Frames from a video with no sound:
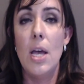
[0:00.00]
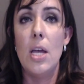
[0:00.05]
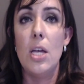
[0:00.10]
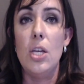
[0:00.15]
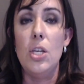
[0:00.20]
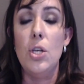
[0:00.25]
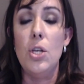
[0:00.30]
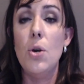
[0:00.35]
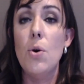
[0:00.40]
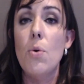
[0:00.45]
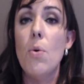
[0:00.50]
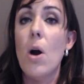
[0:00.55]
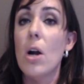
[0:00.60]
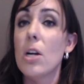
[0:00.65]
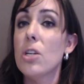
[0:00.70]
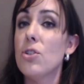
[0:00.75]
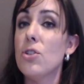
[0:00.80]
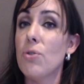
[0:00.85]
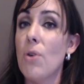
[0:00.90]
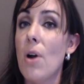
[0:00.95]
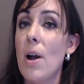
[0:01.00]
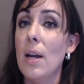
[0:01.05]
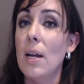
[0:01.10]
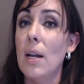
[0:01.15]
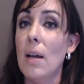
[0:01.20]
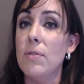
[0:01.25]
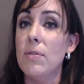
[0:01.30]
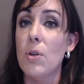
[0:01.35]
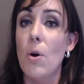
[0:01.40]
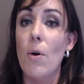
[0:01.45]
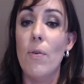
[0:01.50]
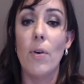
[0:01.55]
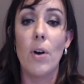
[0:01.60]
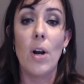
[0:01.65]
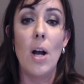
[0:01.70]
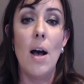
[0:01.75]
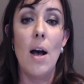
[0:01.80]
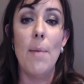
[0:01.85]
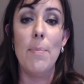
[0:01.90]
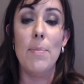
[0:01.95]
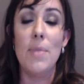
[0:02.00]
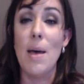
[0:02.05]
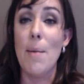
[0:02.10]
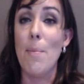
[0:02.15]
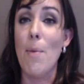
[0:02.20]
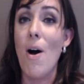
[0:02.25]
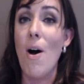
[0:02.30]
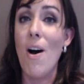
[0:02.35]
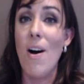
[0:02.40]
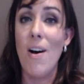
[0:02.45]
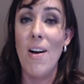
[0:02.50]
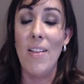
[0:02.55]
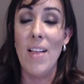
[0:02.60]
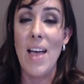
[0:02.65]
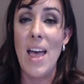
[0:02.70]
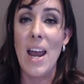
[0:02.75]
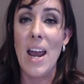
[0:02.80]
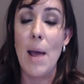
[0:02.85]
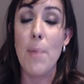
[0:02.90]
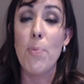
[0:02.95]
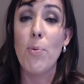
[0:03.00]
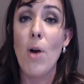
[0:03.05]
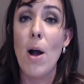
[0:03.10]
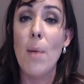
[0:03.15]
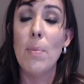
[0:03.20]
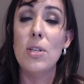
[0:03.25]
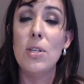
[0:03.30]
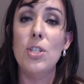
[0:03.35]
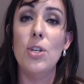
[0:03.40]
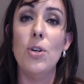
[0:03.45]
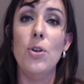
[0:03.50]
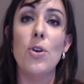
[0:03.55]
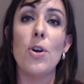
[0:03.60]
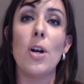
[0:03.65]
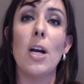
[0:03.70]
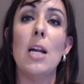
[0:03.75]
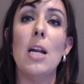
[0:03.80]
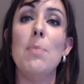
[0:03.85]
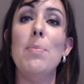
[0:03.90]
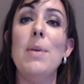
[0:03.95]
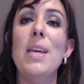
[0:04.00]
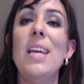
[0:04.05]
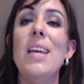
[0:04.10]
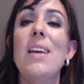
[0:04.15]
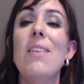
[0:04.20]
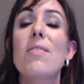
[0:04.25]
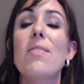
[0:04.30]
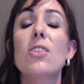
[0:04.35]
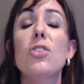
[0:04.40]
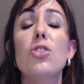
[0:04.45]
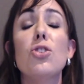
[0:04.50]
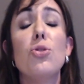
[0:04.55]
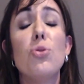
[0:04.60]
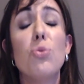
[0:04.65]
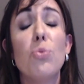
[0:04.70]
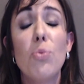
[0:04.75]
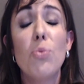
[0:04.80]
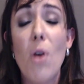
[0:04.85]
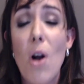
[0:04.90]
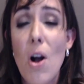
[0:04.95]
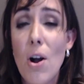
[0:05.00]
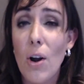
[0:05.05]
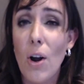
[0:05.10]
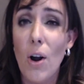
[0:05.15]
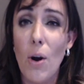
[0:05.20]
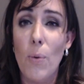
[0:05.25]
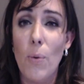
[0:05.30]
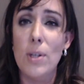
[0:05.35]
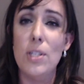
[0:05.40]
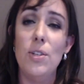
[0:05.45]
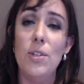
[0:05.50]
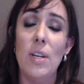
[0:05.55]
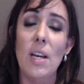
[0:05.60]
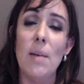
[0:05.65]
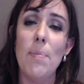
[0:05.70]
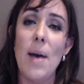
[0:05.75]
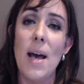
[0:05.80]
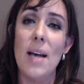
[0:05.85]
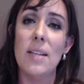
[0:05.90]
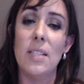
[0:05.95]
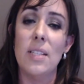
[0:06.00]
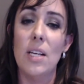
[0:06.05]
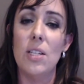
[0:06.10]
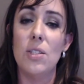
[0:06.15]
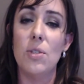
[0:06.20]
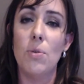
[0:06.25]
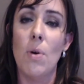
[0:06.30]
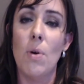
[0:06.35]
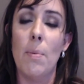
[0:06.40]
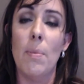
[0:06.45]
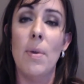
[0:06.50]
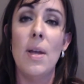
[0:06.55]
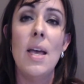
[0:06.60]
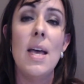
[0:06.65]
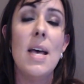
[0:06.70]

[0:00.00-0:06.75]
You are strong enough to overcome them all. And I promise you, you're going to be even stronger once you get past that storm.